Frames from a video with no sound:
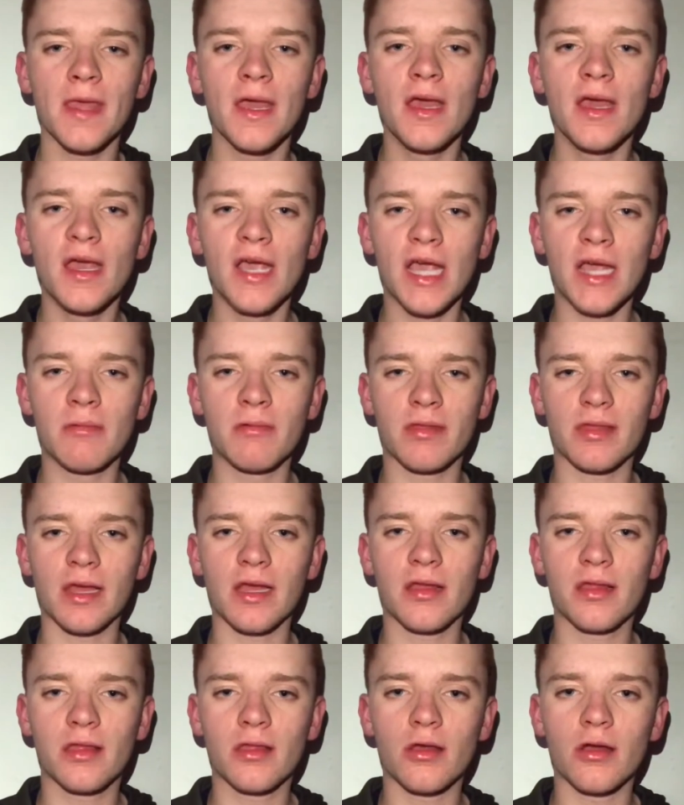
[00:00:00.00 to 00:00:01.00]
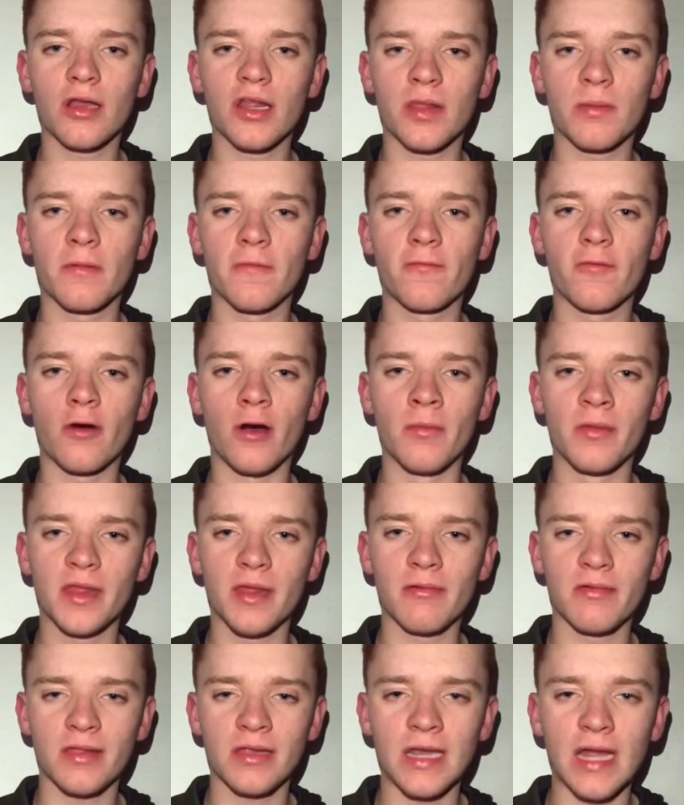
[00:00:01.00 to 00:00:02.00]
it was a solid performance,
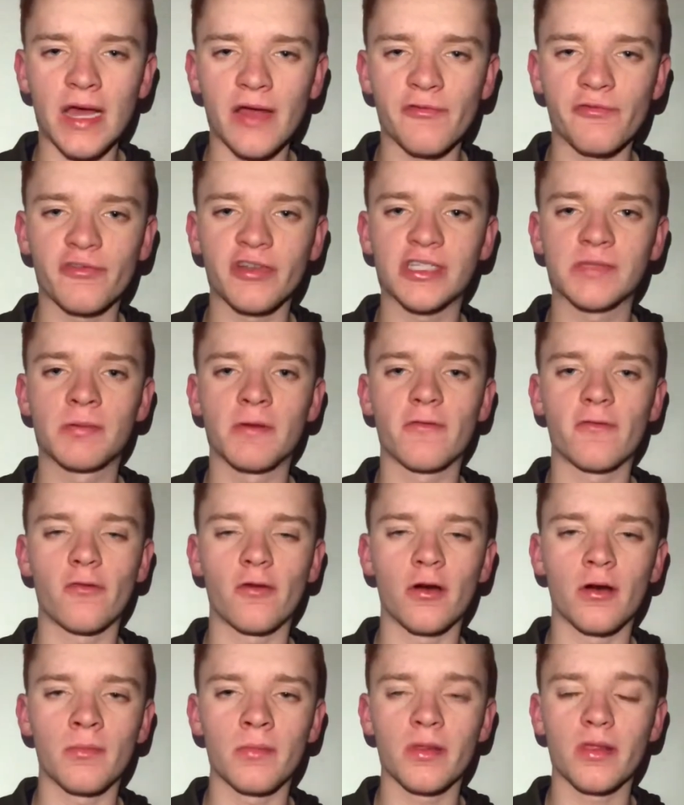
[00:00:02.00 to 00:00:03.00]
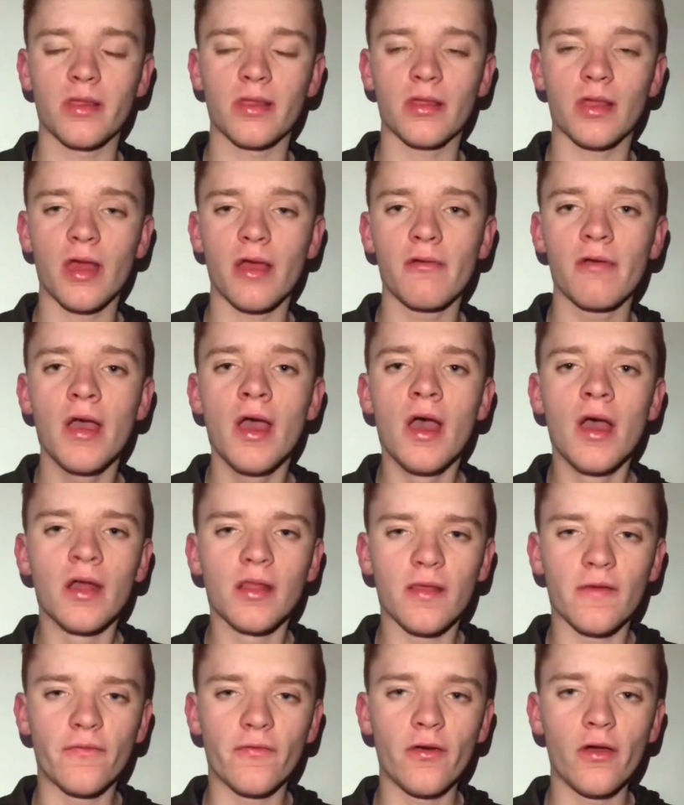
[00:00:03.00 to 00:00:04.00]
it was an average performance. So
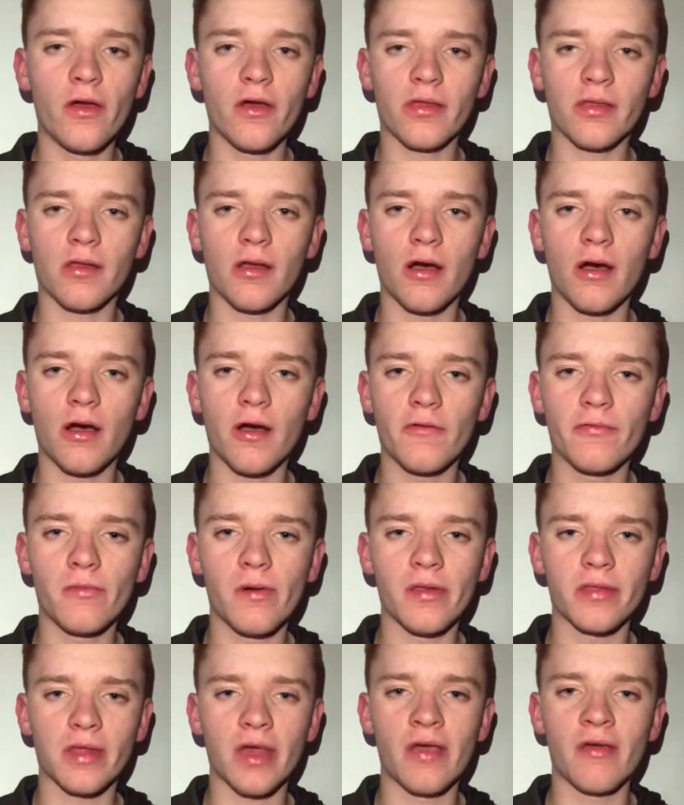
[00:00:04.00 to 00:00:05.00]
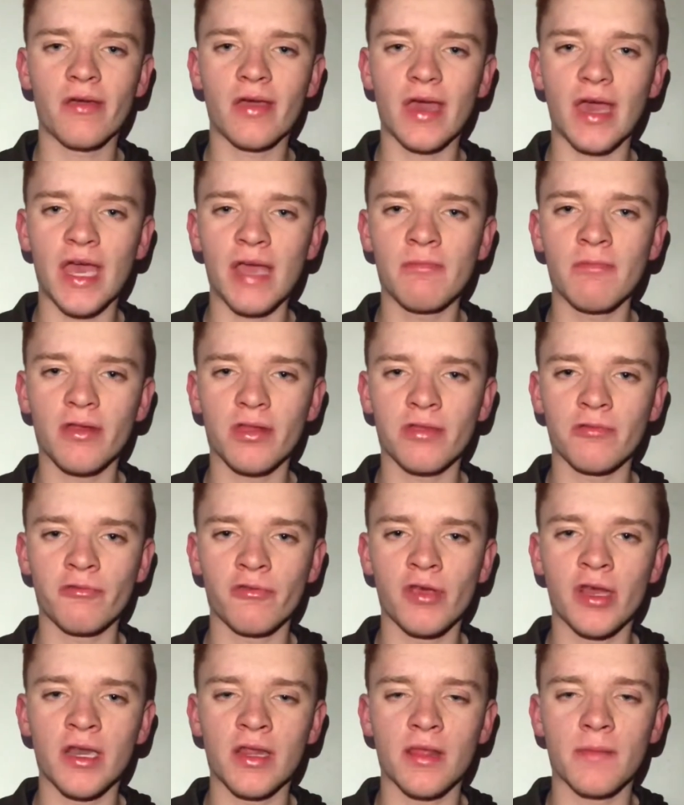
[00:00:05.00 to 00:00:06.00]
the first half was okay, it wasn't
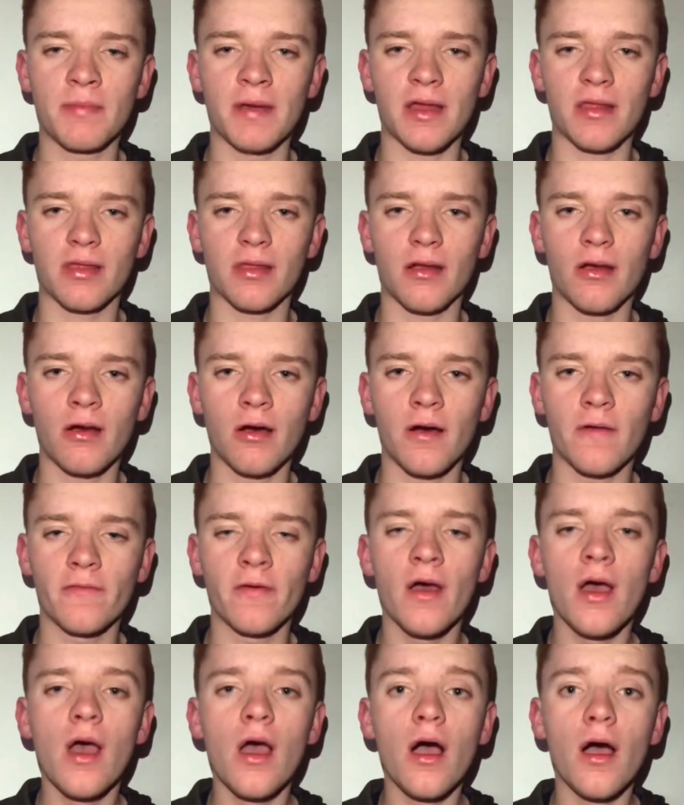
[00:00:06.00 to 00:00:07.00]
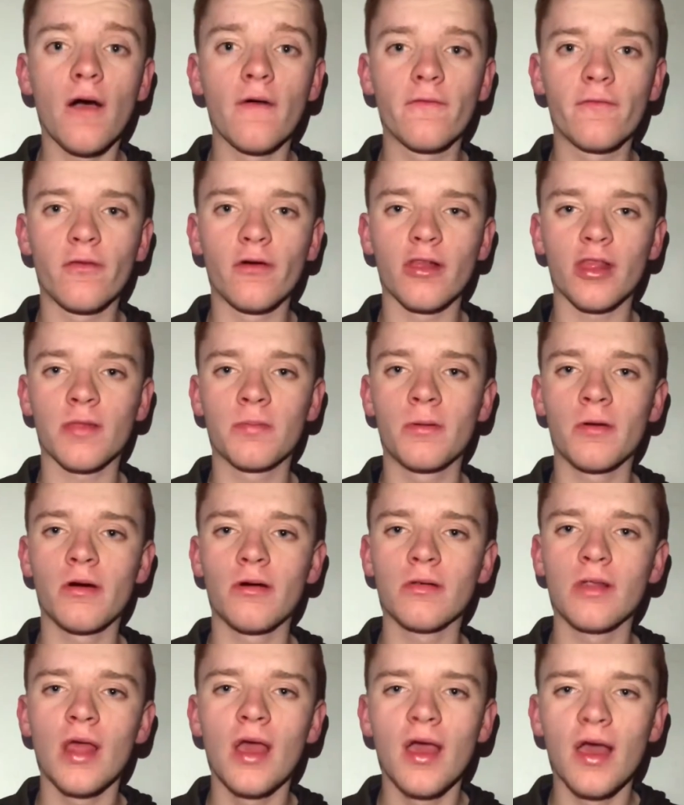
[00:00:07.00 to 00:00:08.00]
really the best half of
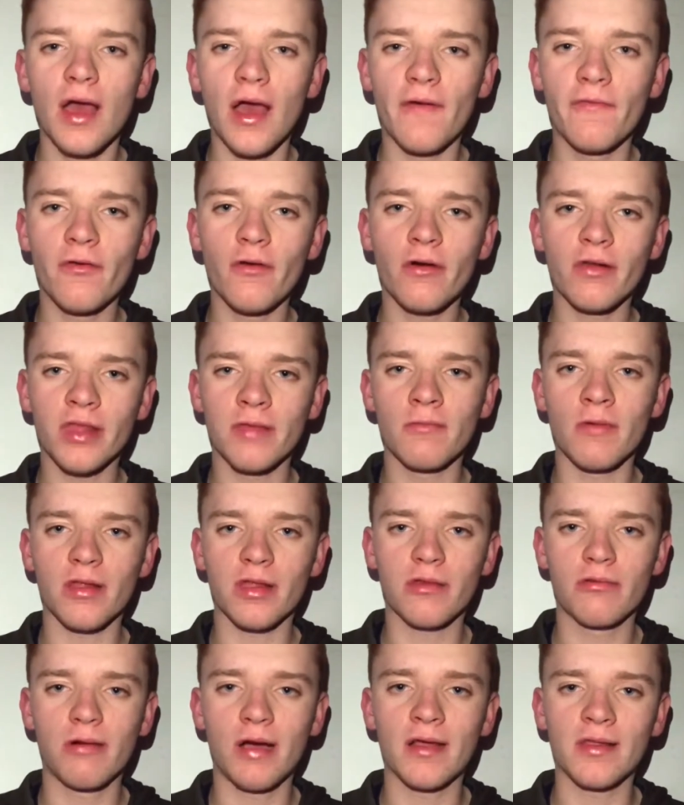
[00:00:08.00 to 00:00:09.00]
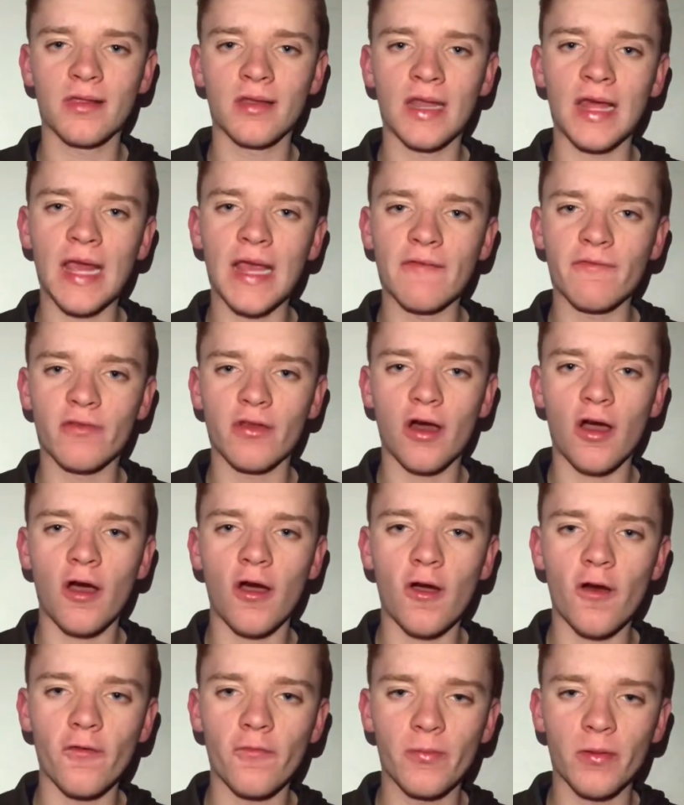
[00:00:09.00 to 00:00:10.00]
football. I thought it was quite an even
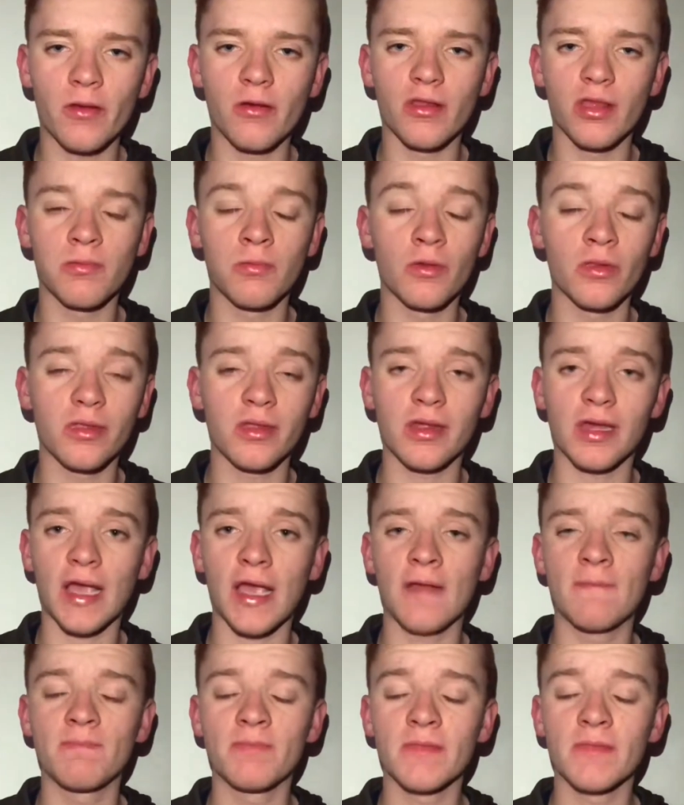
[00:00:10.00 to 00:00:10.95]
half, because once again